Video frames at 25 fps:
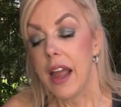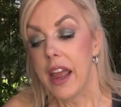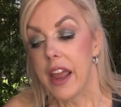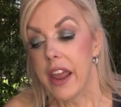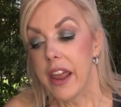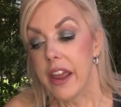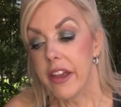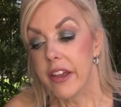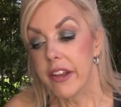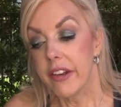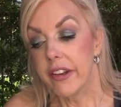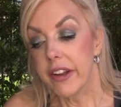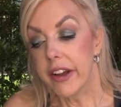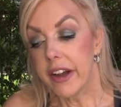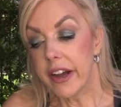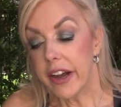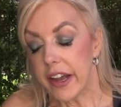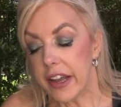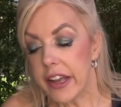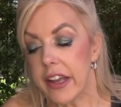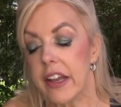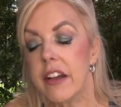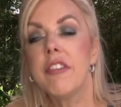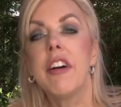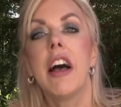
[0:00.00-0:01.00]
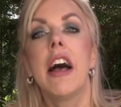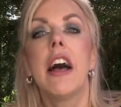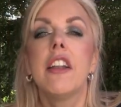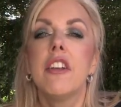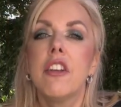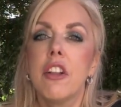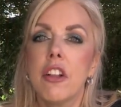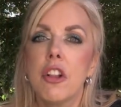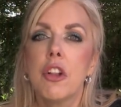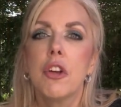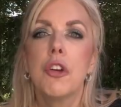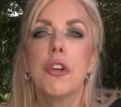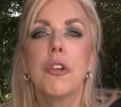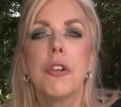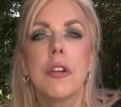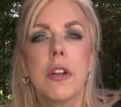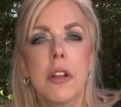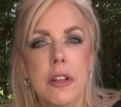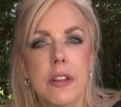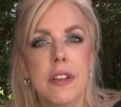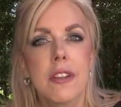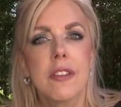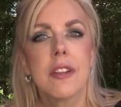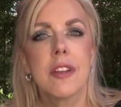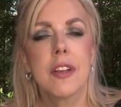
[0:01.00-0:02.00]
And I have had to learn
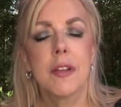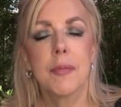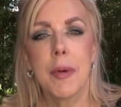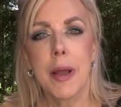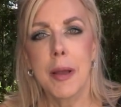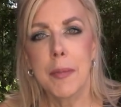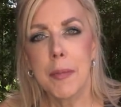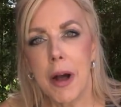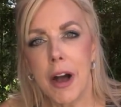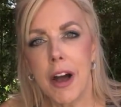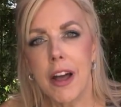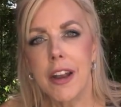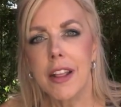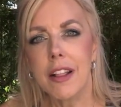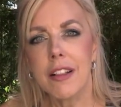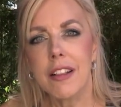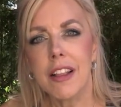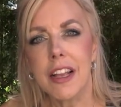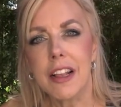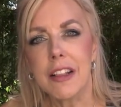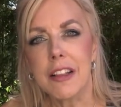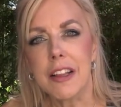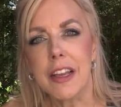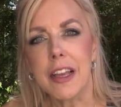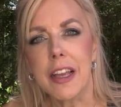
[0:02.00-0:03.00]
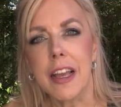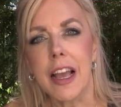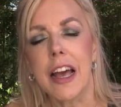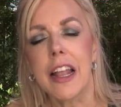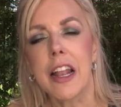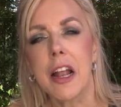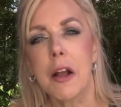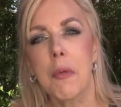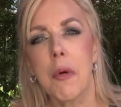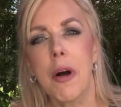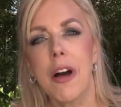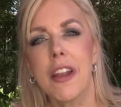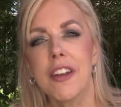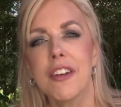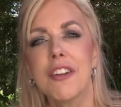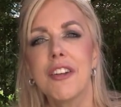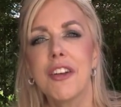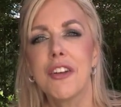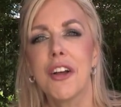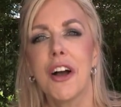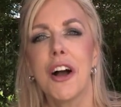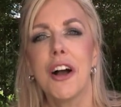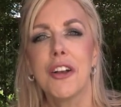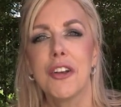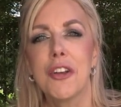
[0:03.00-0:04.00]
to listen to my body lately, and I wanted
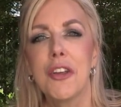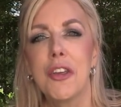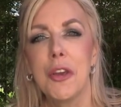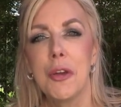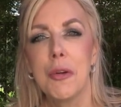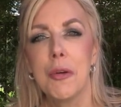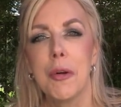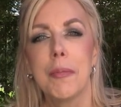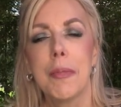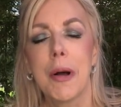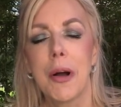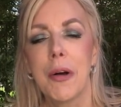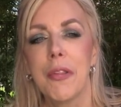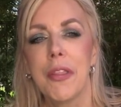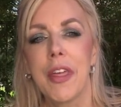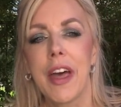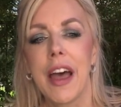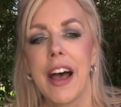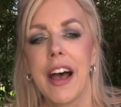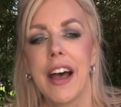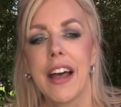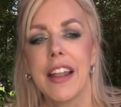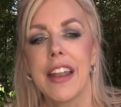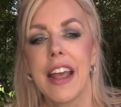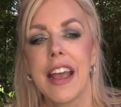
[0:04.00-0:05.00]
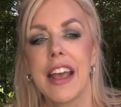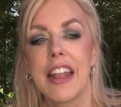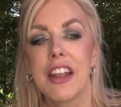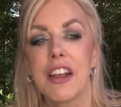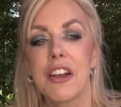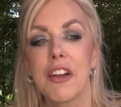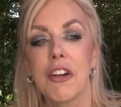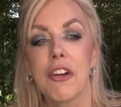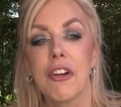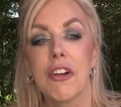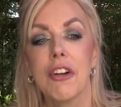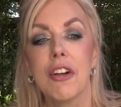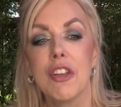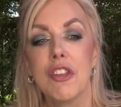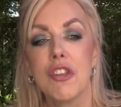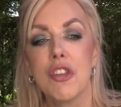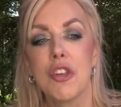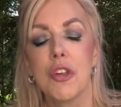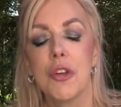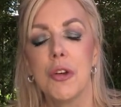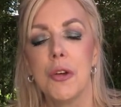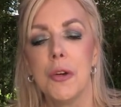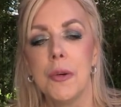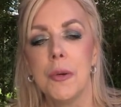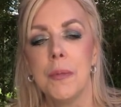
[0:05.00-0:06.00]
to talk to you about that and
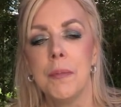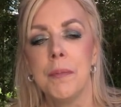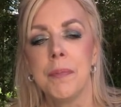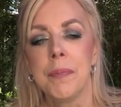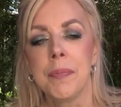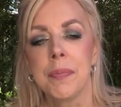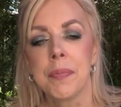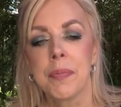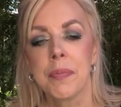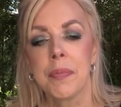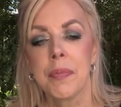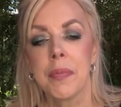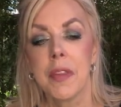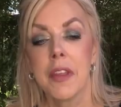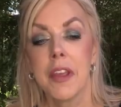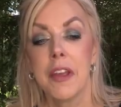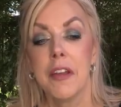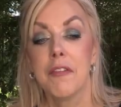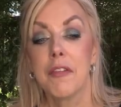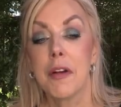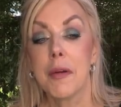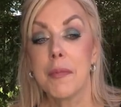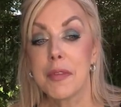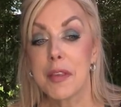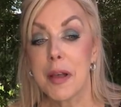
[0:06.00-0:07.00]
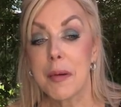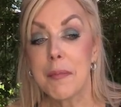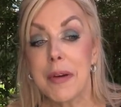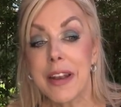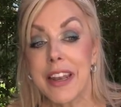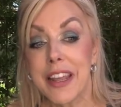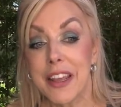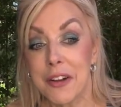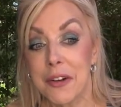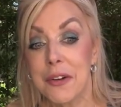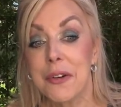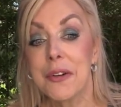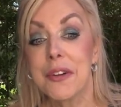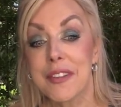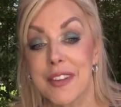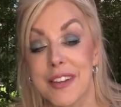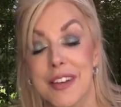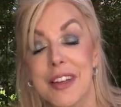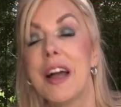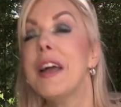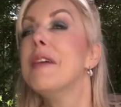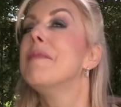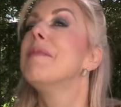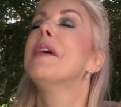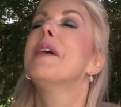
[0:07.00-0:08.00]
encourage you from somebody who is
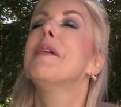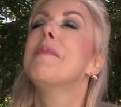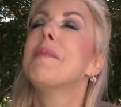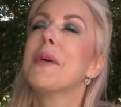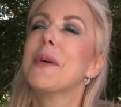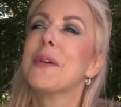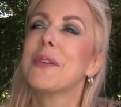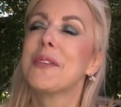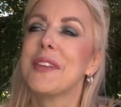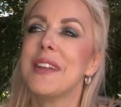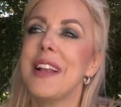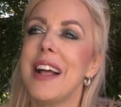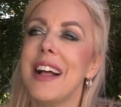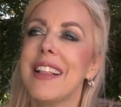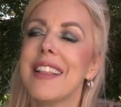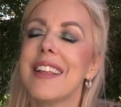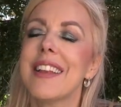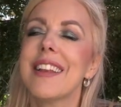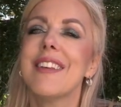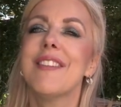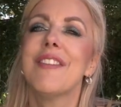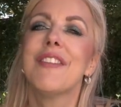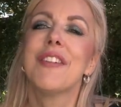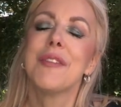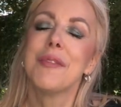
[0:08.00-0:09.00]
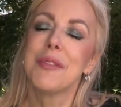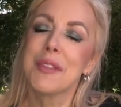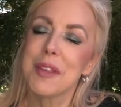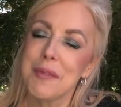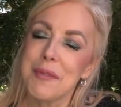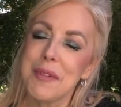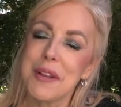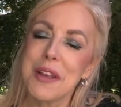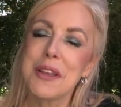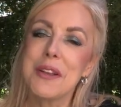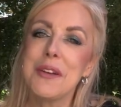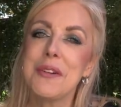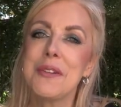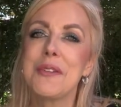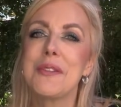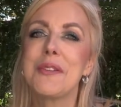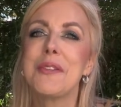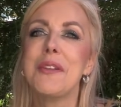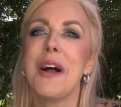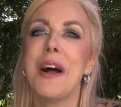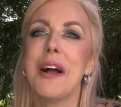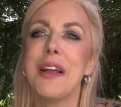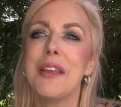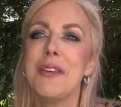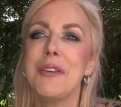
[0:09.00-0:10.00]
a type A personality, from somebody
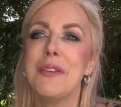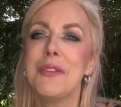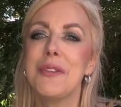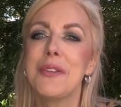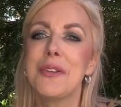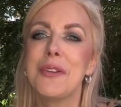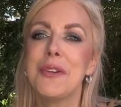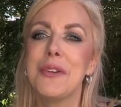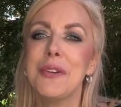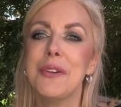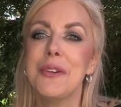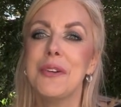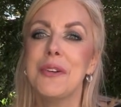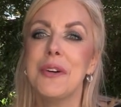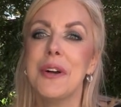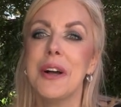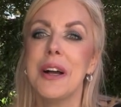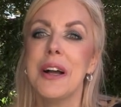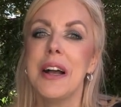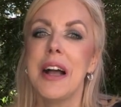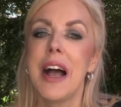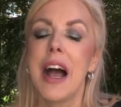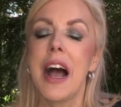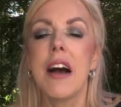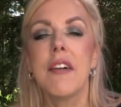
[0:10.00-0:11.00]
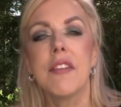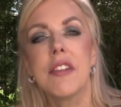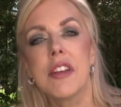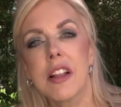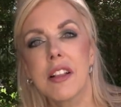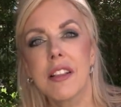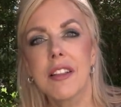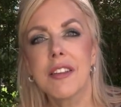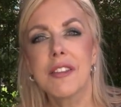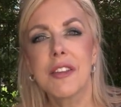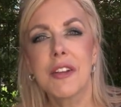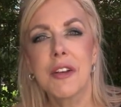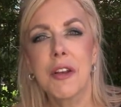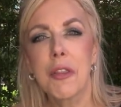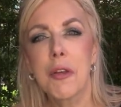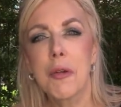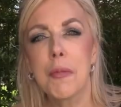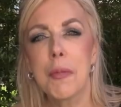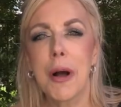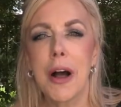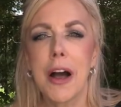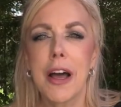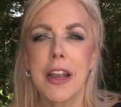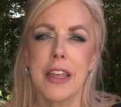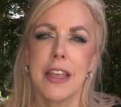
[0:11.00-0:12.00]
who's not used to having to listen to
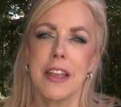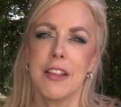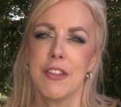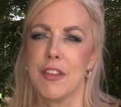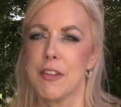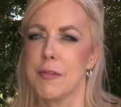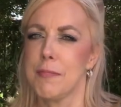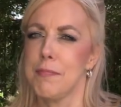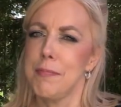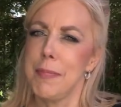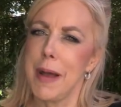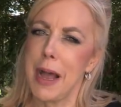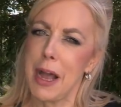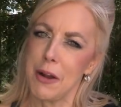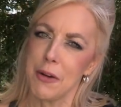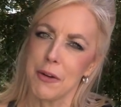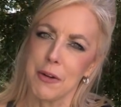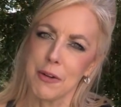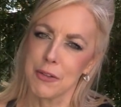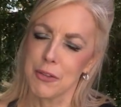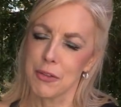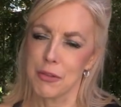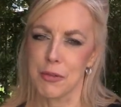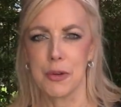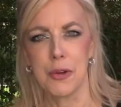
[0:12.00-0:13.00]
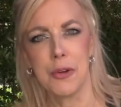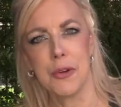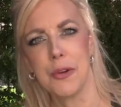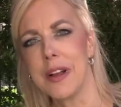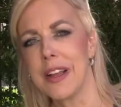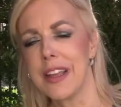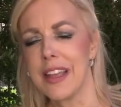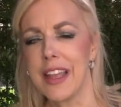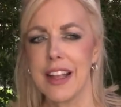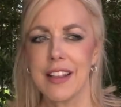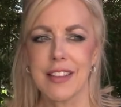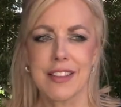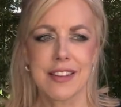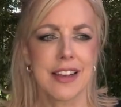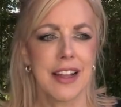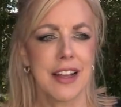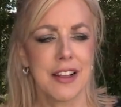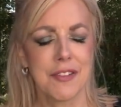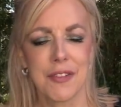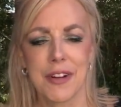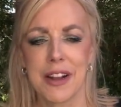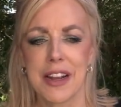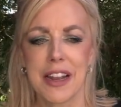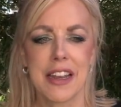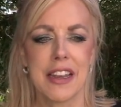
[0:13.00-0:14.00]
their body and just powers through and gets
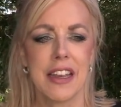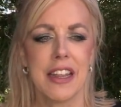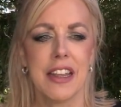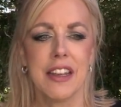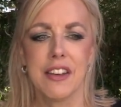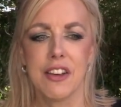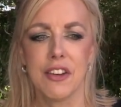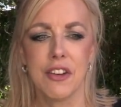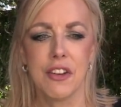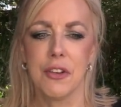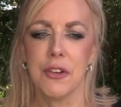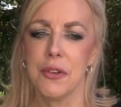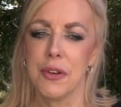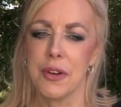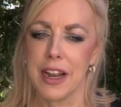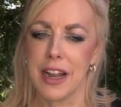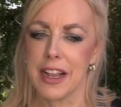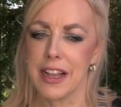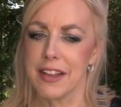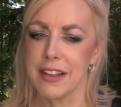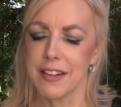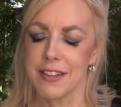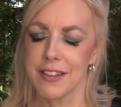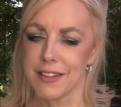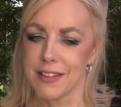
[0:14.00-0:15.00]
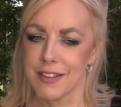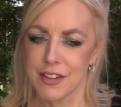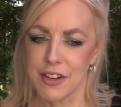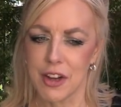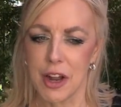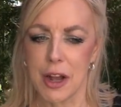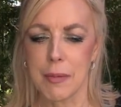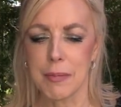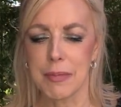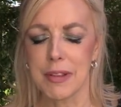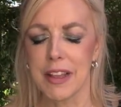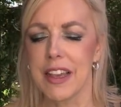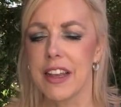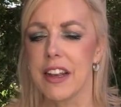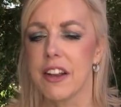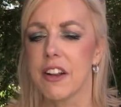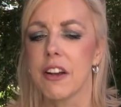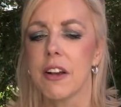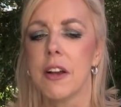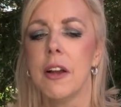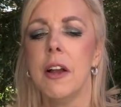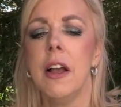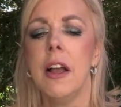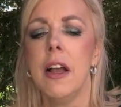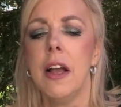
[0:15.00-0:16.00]
done what I need to do and I can stop
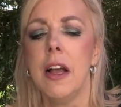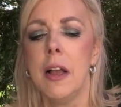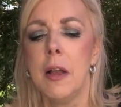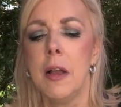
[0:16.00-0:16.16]
later.